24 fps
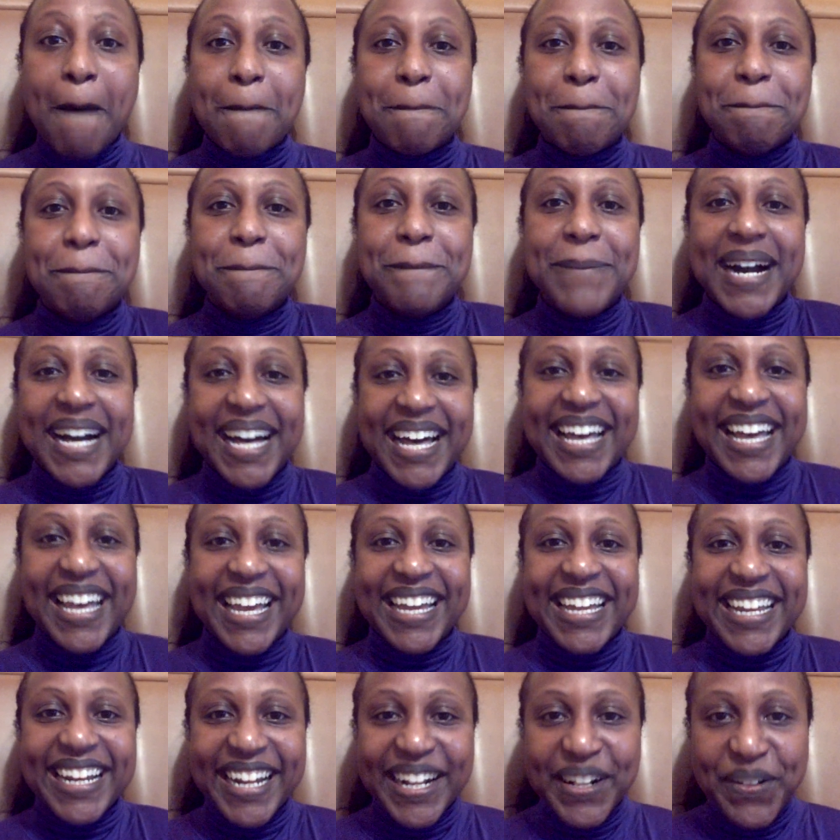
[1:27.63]

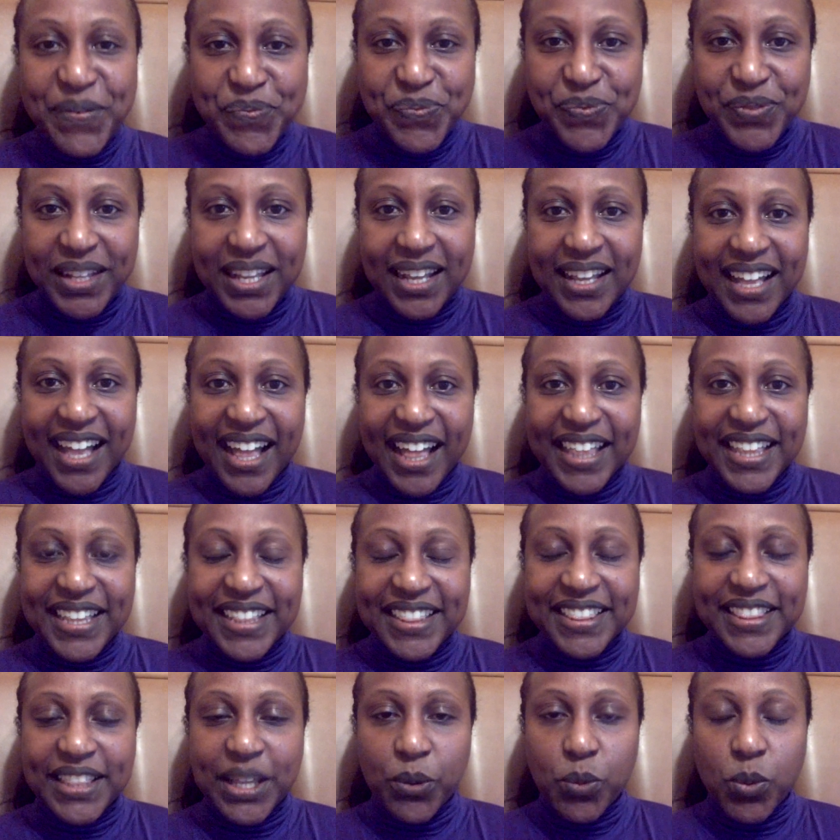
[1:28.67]
but
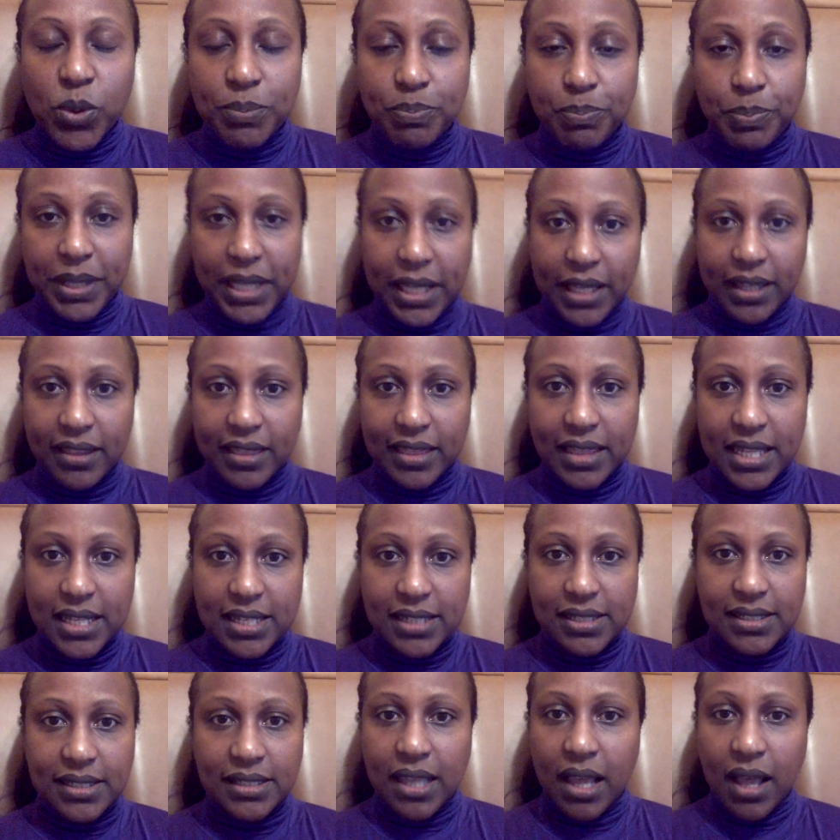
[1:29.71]
there would be
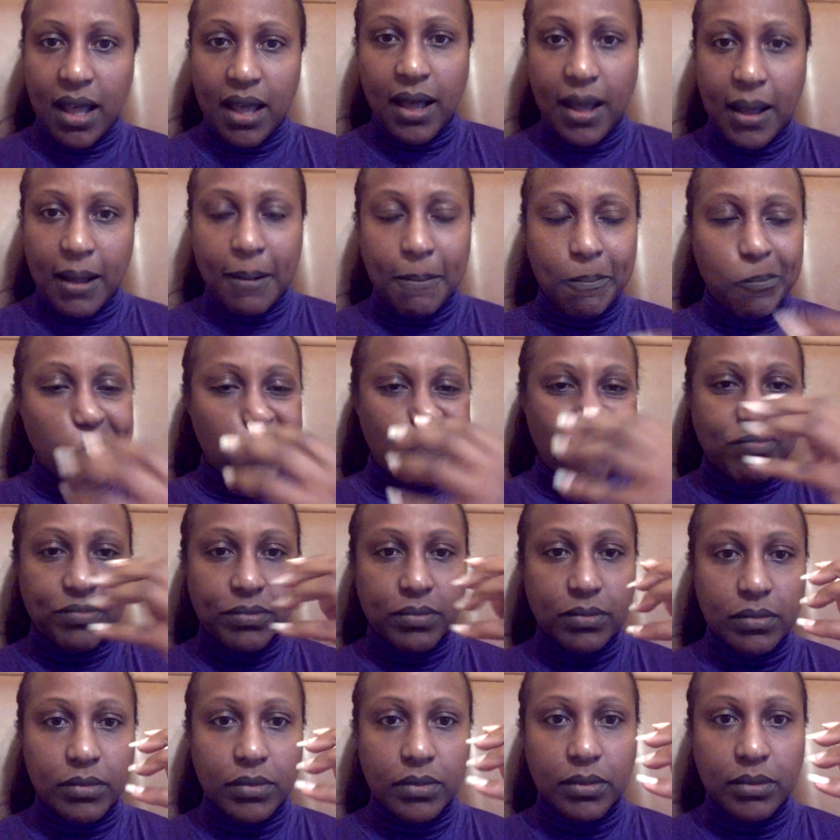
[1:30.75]
this um
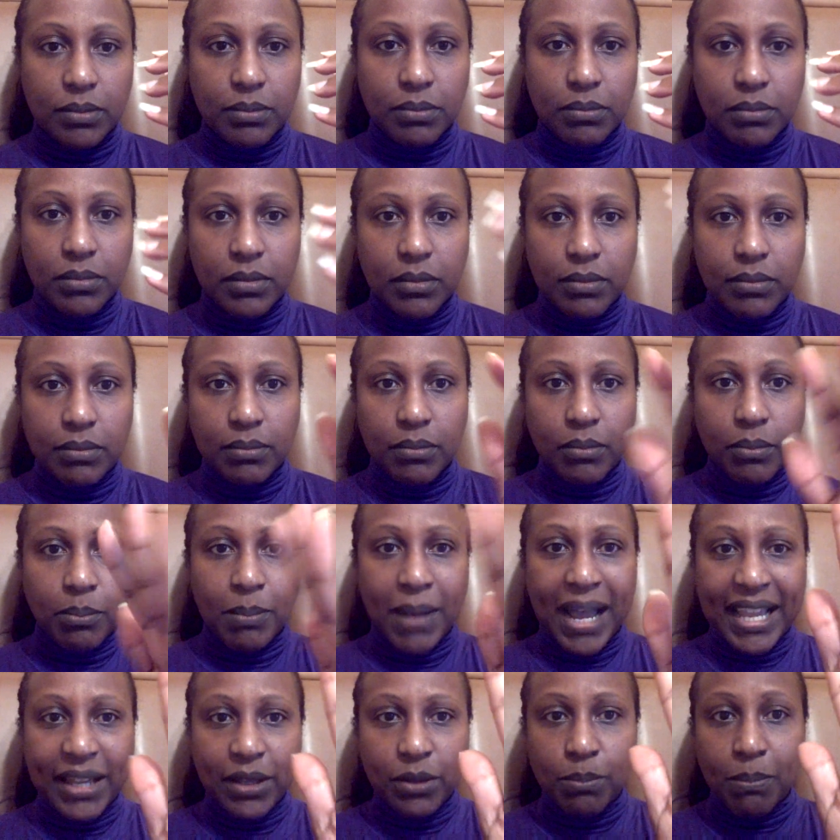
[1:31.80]

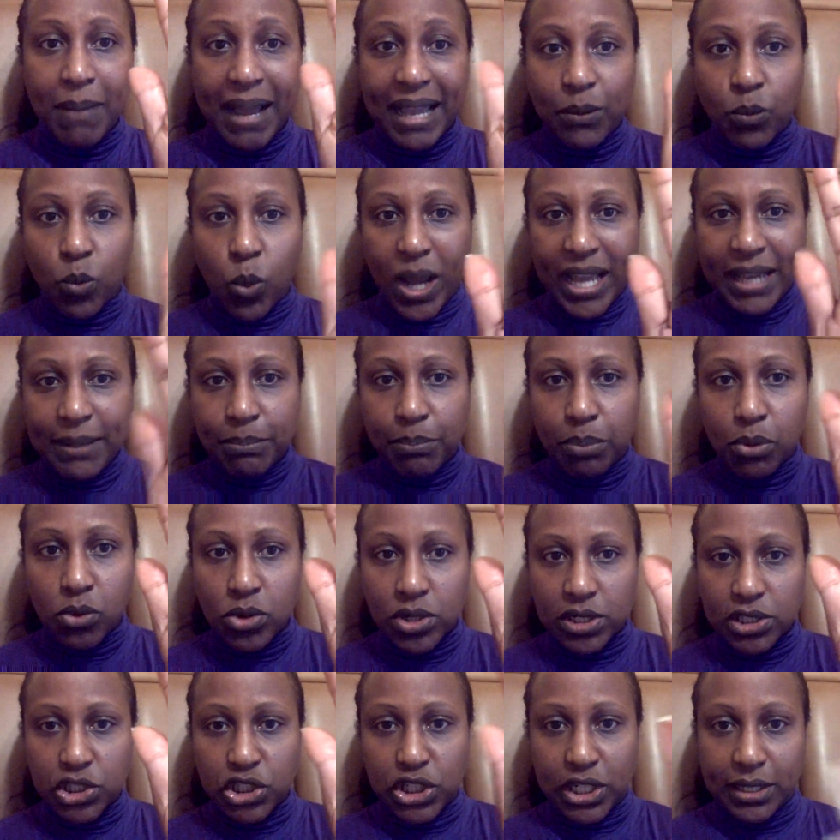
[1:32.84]
my my white
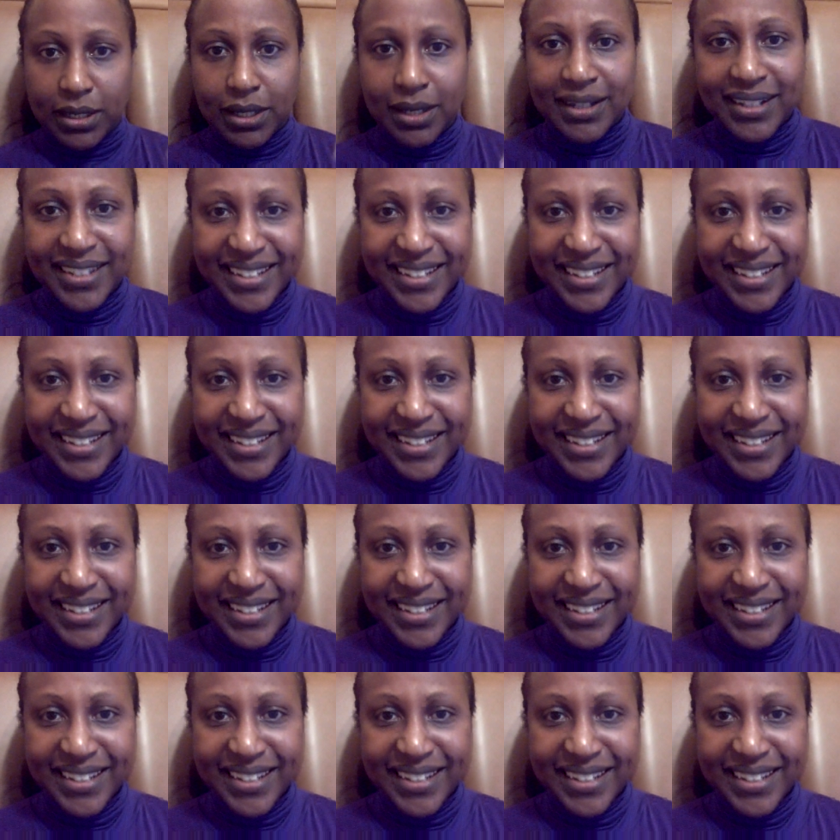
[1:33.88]
portion